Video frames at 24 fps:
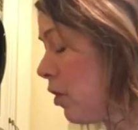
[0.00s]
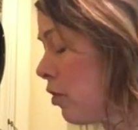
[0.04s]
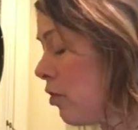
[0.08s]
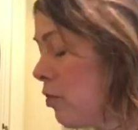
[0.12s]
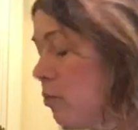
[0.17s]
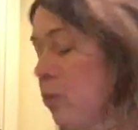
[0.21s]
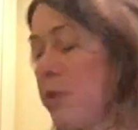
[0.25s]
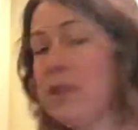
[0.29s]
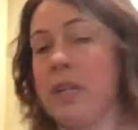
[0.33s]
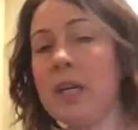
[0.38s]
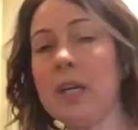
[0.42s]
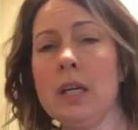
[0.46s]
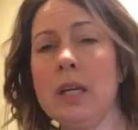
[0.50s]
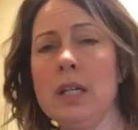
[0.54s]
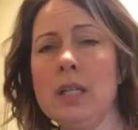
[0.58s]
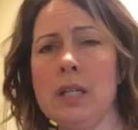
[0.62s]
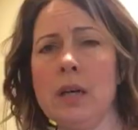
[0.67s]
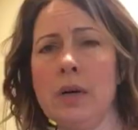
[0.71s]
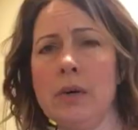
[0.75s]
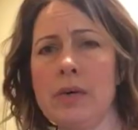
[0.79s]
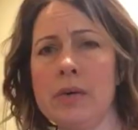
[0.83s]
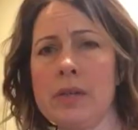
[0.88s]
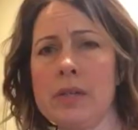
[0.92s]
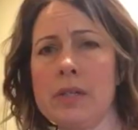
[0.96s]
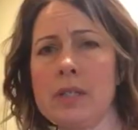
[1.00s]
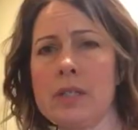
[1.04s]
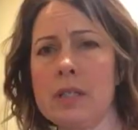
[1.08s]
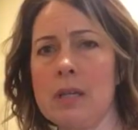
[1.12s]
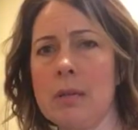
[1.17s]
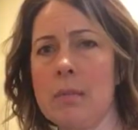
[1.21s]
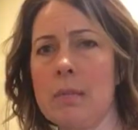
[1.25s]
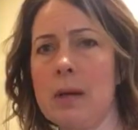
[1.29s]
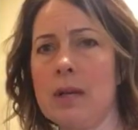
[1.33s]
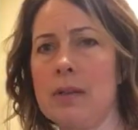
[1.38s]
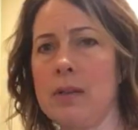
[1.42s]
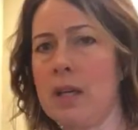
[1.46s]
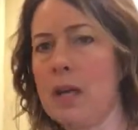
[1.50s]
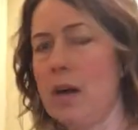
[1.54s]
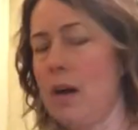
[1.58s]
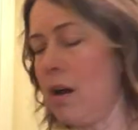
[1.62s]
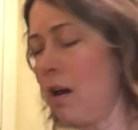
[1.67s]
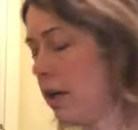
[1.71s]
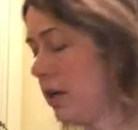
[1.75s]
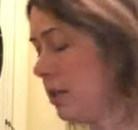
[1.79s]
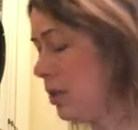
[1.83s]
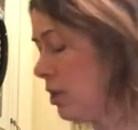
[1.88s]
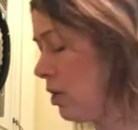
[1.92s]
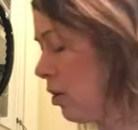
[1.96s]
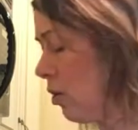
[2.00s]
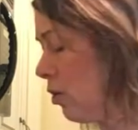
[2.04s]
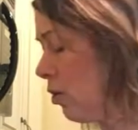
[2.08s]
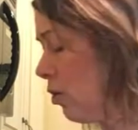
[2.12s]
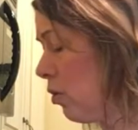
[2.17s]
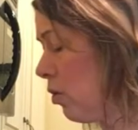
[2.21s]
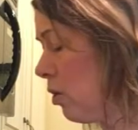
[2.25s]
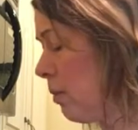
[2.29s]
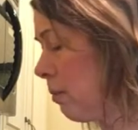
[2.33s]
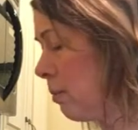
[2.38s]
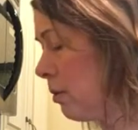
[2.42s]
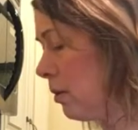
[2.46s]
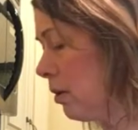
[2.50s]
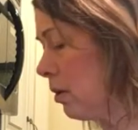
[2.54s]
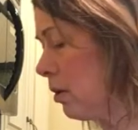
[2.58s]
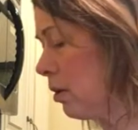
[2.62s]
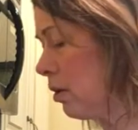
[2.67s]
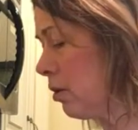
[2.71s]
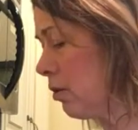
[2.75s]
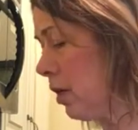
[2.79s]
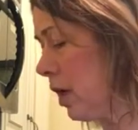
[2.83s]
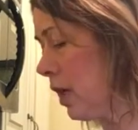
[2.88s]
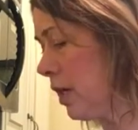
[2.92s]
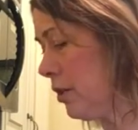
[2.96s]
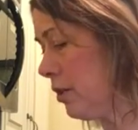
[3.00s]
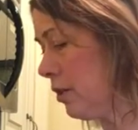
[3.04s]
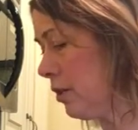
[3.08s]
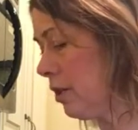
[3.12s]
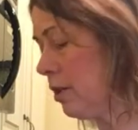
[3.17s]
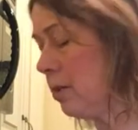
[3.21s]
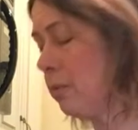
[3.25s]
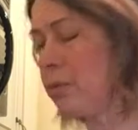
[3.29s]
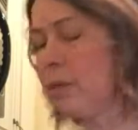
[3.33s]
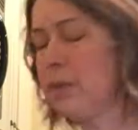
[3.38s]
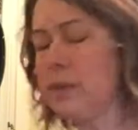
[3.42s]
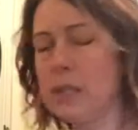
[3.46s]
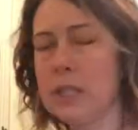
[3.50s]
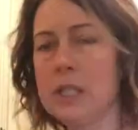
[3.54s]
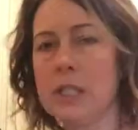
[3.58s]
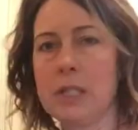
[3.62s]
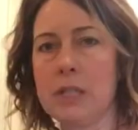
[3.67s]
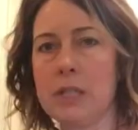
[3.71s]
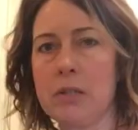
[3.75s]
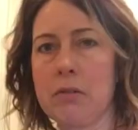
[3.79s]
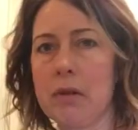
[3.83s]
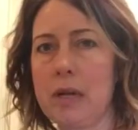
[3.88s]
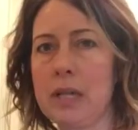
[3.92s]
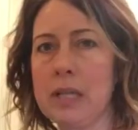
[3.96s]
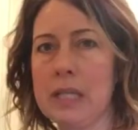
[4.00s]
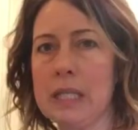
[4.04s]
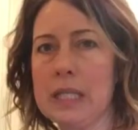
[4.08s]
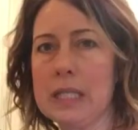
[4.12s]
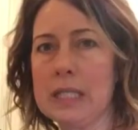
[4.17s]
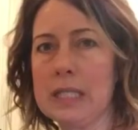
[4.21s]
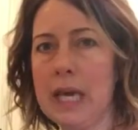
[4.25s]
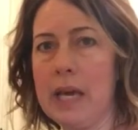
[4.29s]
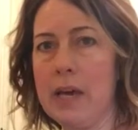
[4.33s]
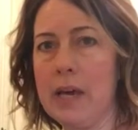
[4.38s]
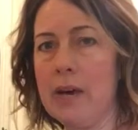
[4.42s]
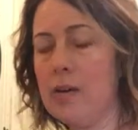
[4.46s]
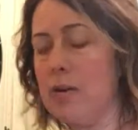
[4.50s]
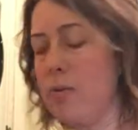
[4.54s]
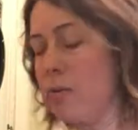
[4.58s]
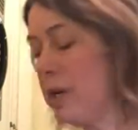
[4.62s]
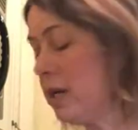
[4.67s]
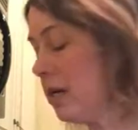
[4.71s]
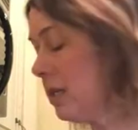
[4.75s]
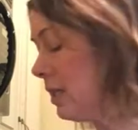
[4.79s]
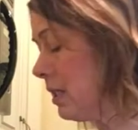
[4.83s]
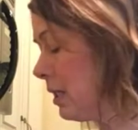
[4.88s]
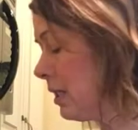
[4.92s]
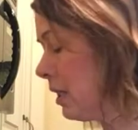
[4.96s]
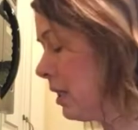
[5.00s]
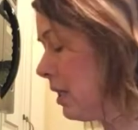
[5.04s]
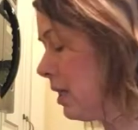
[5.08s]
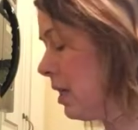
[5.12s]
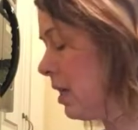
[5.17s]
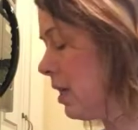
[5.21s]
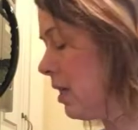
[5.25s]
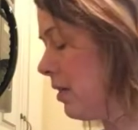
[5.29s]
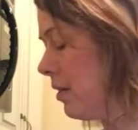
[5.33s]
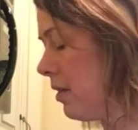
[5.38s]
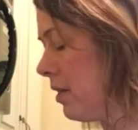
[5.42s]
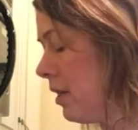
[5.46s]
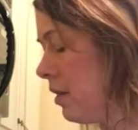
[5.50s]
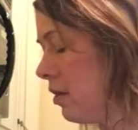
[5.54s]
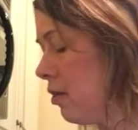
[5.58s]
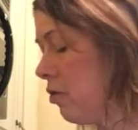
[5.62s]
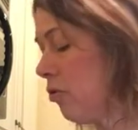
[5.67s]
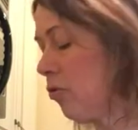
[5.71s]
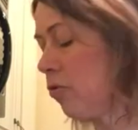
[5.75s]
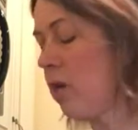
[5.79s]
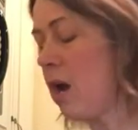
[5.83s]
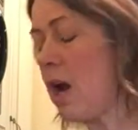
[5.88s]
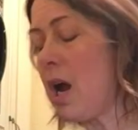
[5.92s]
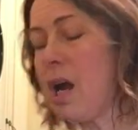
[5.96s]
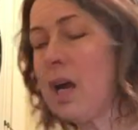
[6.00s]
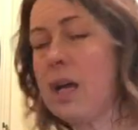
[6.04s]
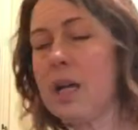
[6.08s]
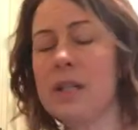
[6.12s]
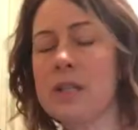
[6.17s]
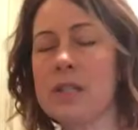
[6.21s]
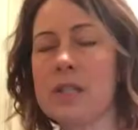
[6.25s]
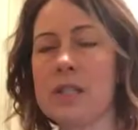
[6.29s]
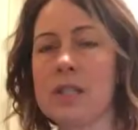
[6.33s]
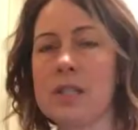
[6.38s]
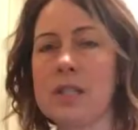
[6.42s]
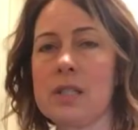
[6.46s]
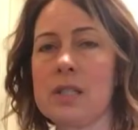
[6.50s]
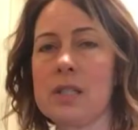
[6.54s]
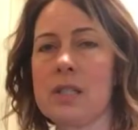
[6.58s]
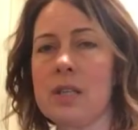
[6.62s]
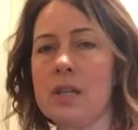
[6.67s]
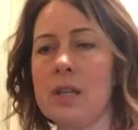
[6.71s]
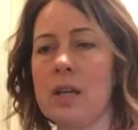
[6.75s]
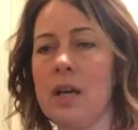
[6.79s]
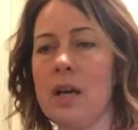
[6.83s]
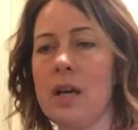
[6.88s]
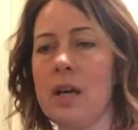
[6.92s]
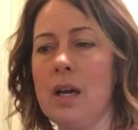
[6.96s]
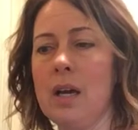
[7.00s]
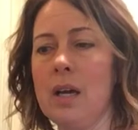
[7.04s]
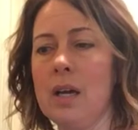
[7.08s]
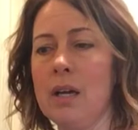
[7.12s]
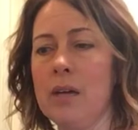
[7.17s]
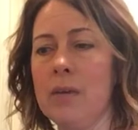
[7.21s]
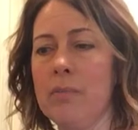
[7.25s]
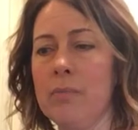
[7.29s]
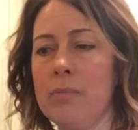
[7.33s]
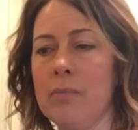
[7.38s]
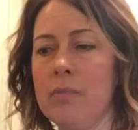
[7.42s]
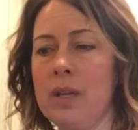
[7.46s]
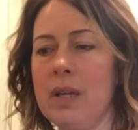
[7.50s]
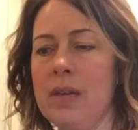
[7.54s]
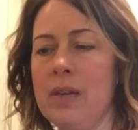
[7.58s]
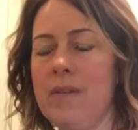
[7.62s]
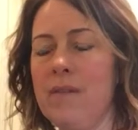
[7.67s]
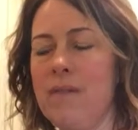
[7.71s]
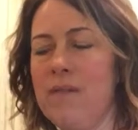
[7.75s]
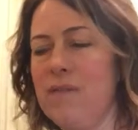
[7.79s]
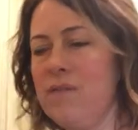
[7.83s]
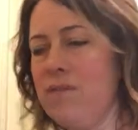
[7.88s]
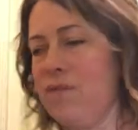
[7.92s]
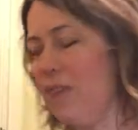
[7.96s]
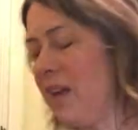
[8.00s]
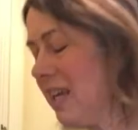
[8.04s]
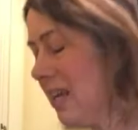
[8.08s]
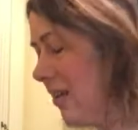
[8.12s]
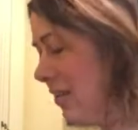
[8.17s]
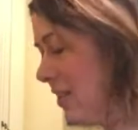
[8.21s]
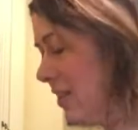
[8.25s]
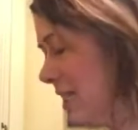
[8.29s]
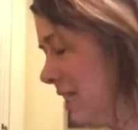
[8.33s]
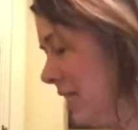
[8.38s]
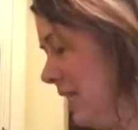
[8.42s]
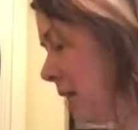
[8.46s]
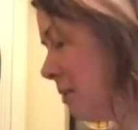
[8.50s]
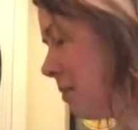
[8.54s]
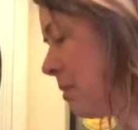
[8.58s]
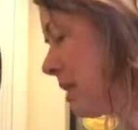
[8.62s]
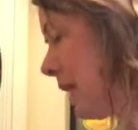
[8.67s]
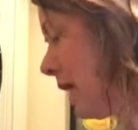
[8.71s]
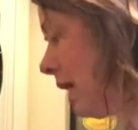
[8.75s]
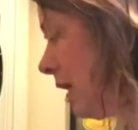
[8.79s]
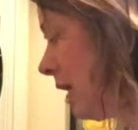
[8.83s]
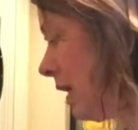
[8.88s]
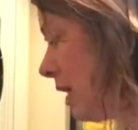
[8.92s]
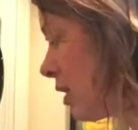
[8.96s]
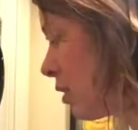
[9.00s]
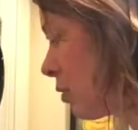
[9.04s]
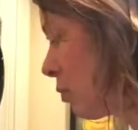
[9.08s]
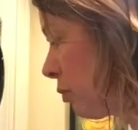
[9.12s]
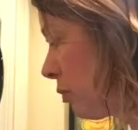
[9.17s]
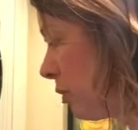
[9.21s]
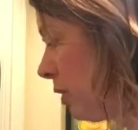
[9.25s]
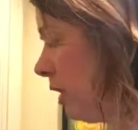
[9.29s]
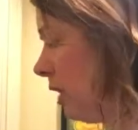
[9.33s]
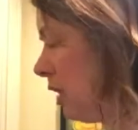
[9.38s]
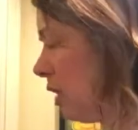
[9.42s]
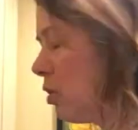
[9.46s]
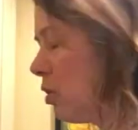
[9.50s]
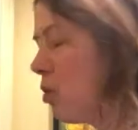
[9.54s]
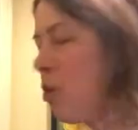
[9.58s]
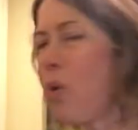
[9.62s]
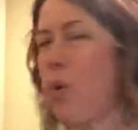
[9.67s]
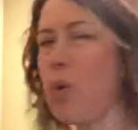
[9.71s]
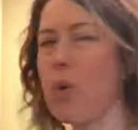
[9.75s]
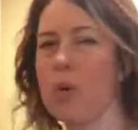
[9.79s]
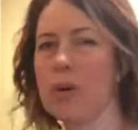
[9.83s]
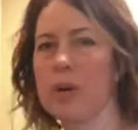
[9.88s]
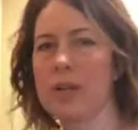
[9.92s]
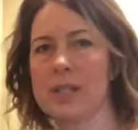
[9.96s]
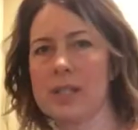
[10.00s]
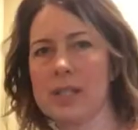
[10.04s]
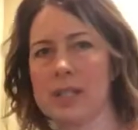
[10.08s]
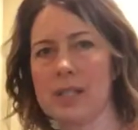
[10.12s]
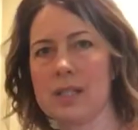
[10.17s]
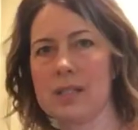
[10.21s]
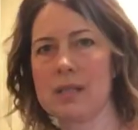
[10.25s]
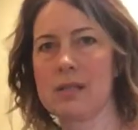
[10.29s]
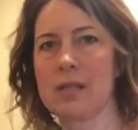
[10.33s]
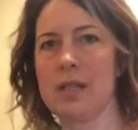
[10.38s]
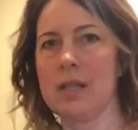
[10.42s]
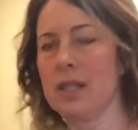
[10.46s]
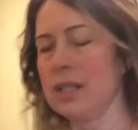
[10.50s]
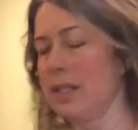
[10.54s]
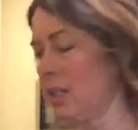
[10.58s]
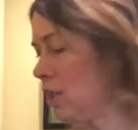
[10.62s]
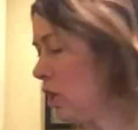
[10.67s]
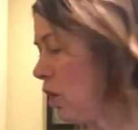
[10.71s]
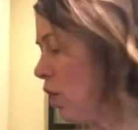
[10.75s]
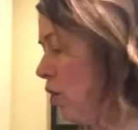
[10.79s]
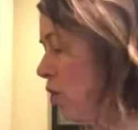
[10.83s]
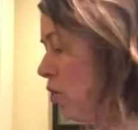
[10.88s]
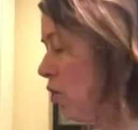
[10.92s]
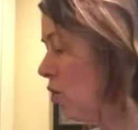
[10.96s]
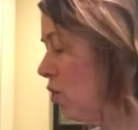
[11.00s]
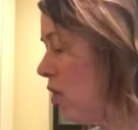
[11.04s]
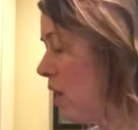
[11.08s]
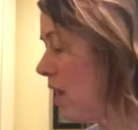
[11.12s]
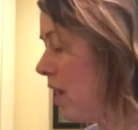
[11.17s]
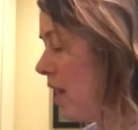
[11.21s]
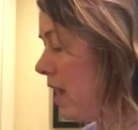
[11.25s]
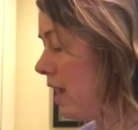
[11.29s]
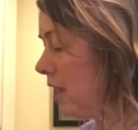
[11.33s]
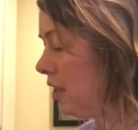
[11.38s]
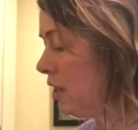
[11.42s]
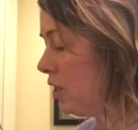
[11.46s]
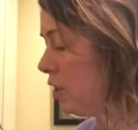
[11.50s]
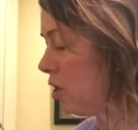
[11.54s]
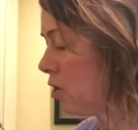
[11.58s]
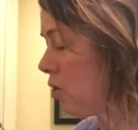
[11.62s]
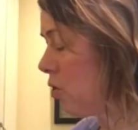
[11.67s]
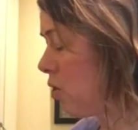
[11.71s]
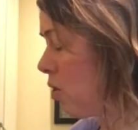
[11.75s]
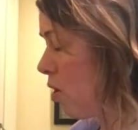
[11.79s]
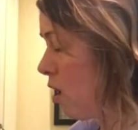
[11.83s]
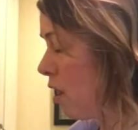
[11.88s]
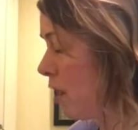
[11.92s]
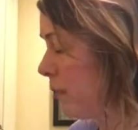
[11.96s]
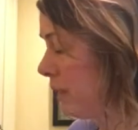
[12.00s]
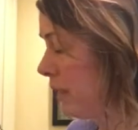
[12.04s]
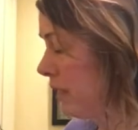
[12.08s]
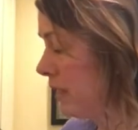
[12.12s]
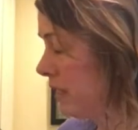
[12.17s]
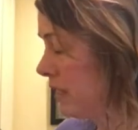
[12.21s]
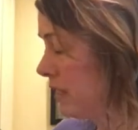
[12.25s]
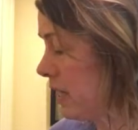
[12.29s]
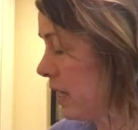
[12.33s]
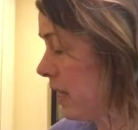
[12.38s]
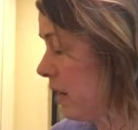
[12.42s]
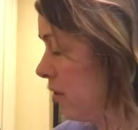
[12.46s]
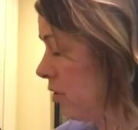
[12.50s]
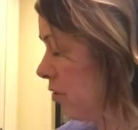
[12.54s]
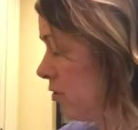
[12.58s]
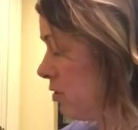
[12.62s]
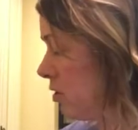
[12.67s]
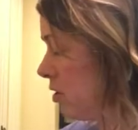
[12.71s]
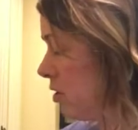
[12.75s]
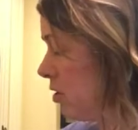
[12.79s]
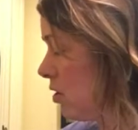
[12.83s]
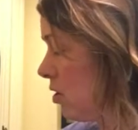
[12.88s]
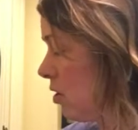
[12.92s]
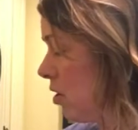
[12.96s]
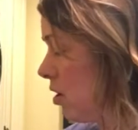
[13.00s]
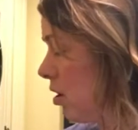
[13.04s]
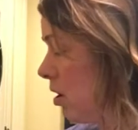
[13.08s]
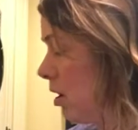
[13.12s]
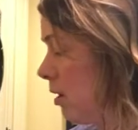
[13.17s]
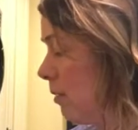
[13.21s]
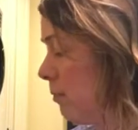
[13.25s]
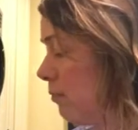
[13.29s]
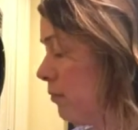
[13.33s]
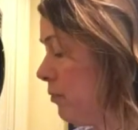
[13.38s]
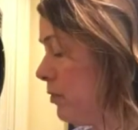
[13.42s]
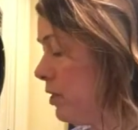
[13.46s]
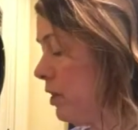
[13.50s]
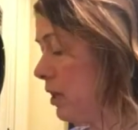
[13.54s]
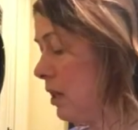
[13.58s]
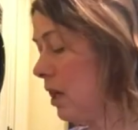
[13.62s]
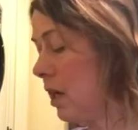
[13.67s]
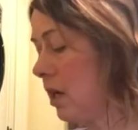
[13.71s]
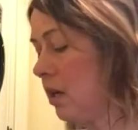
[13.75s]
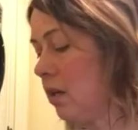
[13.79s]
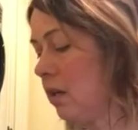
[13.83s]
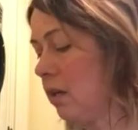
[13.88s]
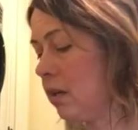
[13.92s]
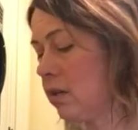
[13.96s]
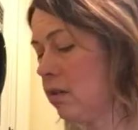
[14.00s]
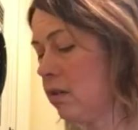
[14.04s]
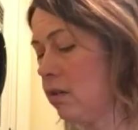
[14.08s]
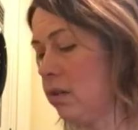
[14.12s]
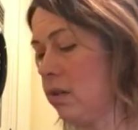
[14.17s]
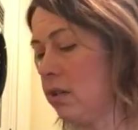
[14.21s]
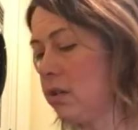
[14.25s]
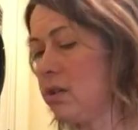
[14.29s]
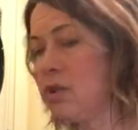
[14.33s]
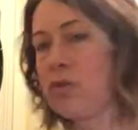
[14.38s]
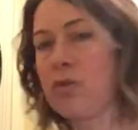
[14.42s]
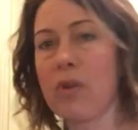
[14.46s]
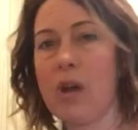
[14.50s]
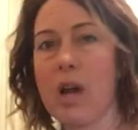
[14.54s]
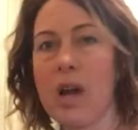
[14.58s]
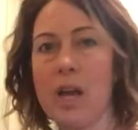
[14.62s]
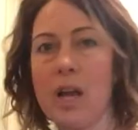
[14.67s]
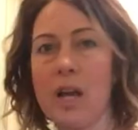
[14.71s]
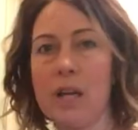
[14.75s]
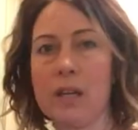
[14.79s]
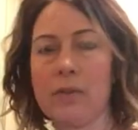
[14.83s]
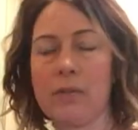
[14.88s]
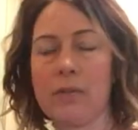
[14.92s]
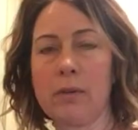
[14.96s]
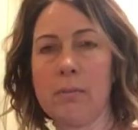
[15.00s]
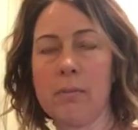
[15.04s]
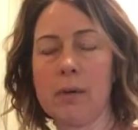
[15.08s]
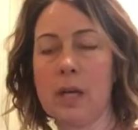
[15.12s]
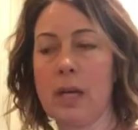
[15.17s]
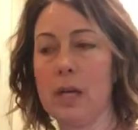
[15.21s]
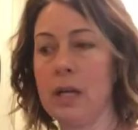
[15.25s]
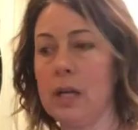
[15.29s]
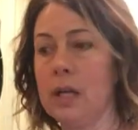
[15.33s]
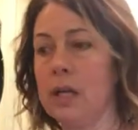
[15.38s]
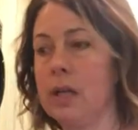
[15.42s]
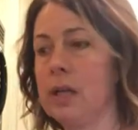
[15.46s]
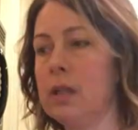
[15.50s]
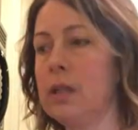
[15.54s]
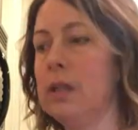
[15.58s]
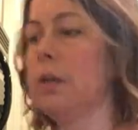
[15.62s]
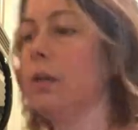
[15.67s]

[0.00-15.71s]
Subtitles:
one thing I noticed about the OXO burr grinder with integrated scale was the grinds, it seems like it's really coarse. So I had to go all the way down to get a good grind for my